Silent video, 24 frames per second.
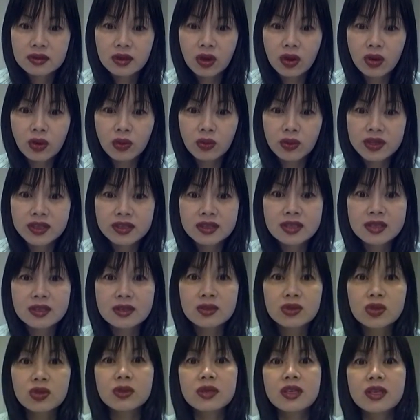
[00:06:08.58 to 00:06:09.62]
always
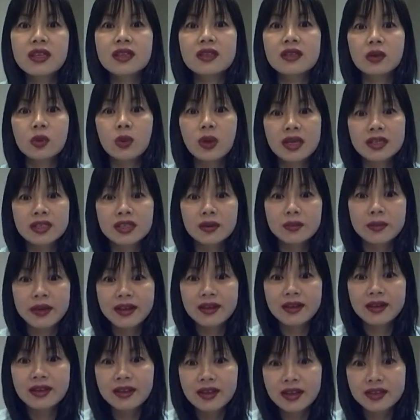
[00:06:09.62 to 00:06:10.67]
to eat the
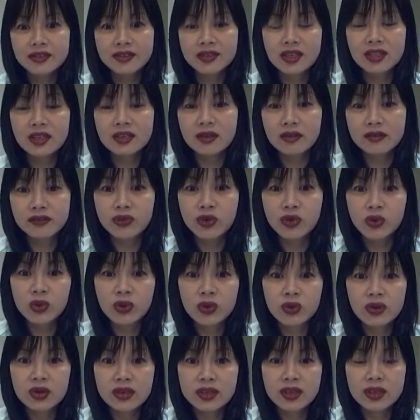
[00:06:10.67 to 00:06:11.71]
watermelon until
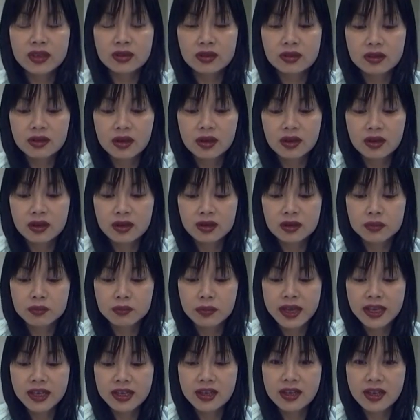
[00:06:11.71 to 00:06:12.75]
full,
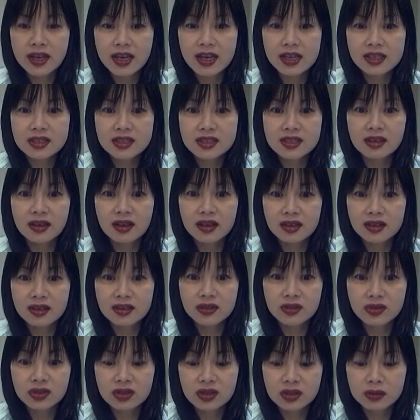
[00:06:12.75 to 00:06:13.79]
make it as
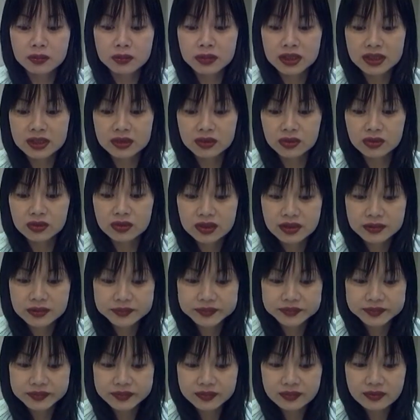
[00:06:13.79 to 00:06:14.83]
the meals.
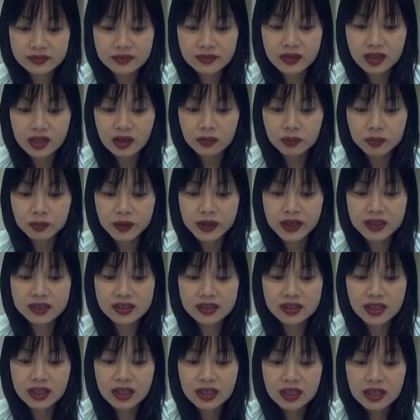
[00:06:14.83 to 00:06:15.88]
But
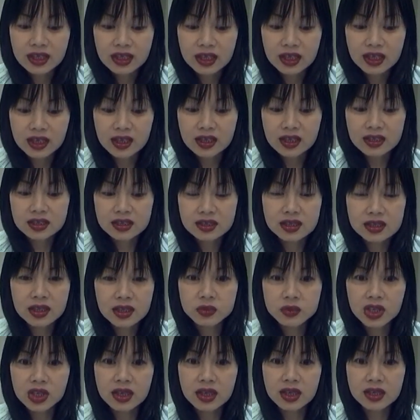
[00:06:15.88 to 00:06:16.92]

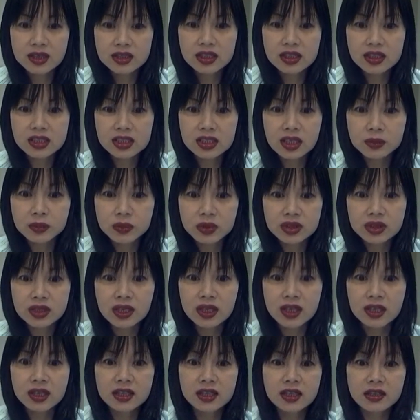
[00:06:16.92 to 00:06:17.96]
sometimes
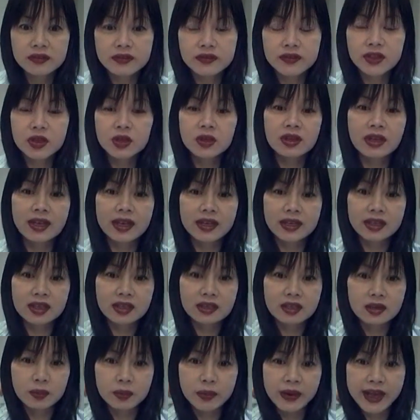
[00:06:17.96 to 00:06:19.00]
summertime he feel like
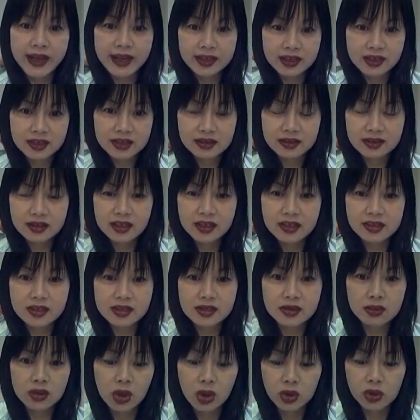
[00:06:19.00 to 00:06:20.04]
the back
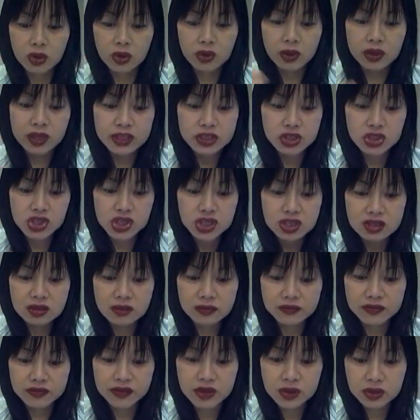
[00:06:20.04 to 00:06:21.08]
is cold and chest
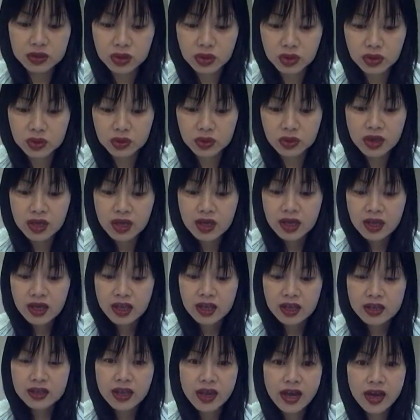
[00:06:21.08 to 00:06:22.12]
feel cold,
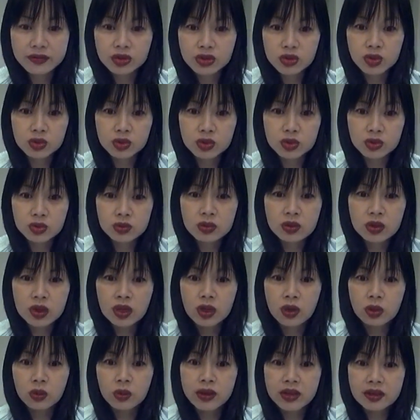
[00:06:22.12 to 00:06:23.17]
and have to
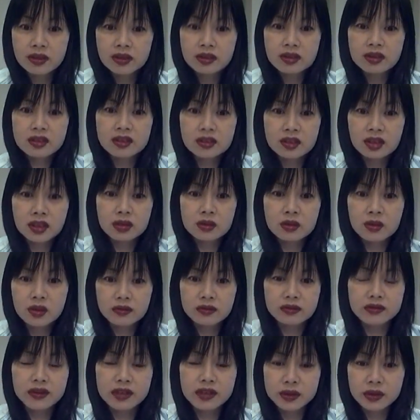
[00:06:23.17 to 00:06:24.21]
wear
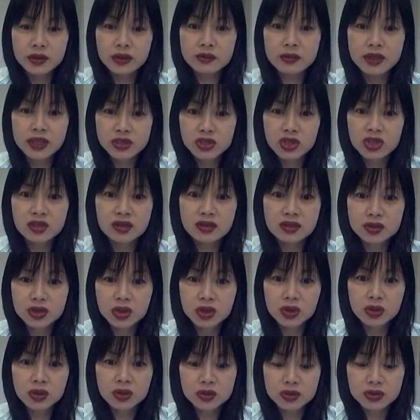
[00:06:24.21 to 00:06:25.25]
very much
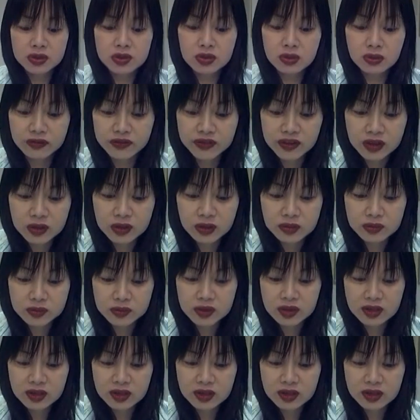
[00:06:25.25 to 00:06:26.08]
clothes to feel